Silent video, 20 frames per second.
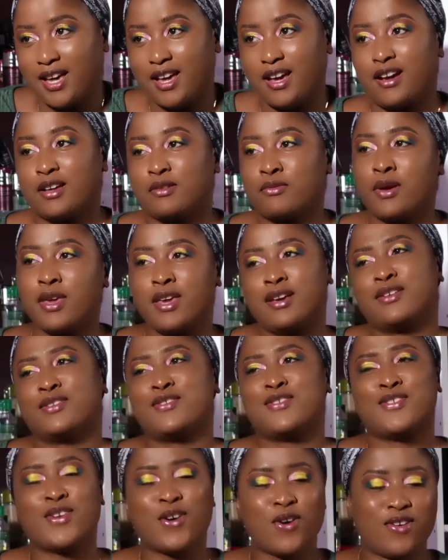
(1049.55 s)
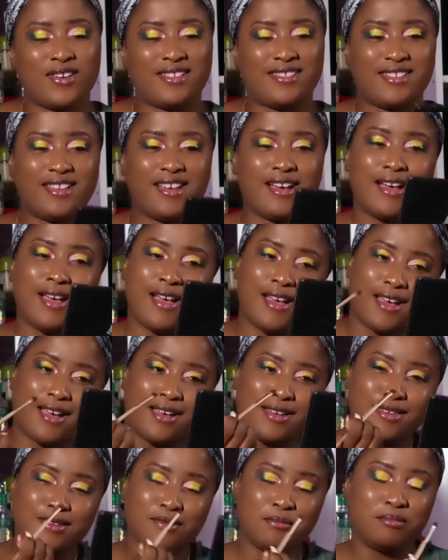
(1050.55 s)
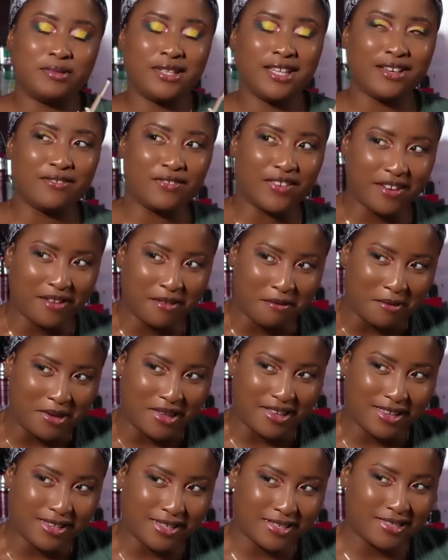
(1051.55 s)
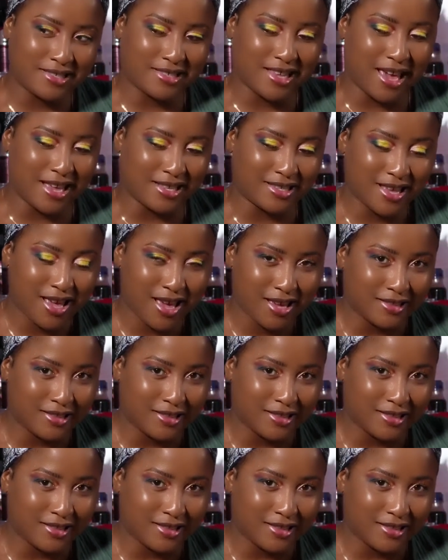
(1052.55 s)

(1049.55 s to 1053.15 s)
because when you're done, you blink very well at this side.